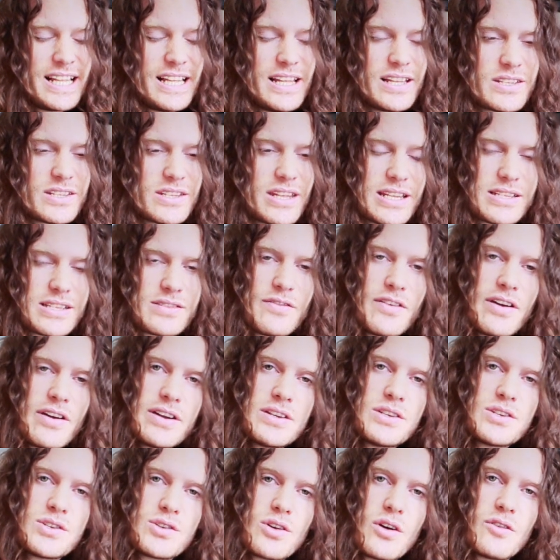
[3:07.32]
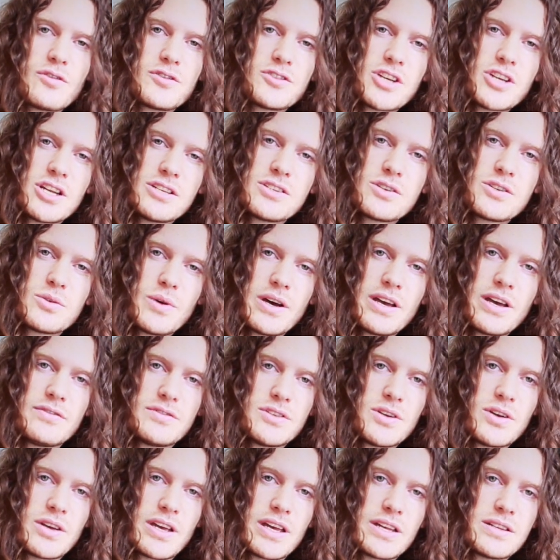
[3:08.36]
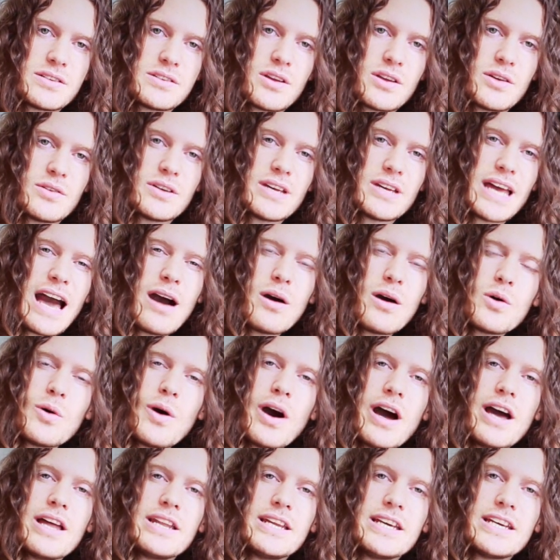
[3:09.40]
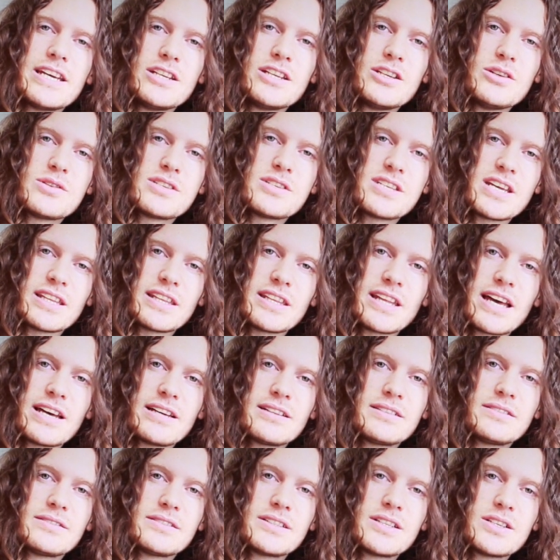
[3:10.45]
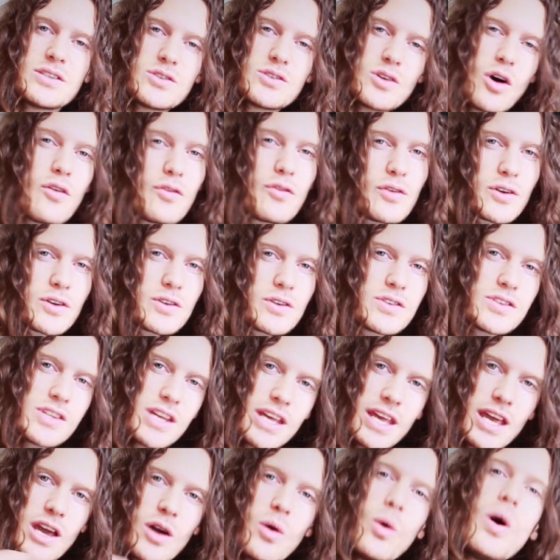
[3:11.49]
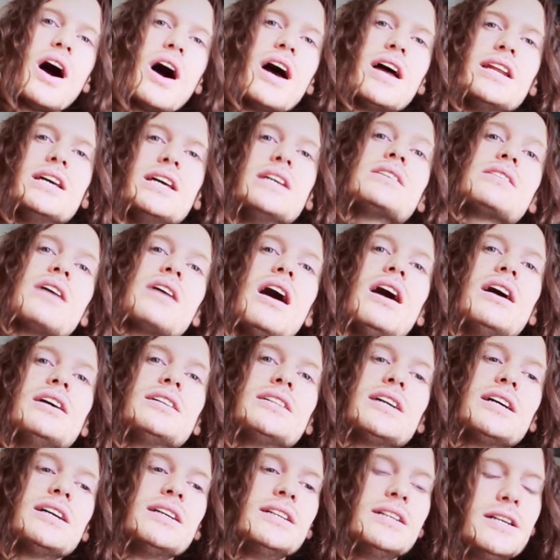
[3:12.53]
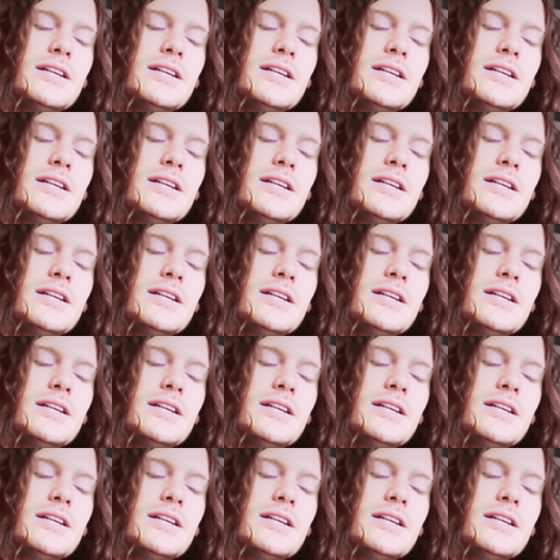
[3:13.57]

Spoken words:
so that's a very soft, gentle way of doing it. So how quietly can you sing that? Because often singing quietly is harder.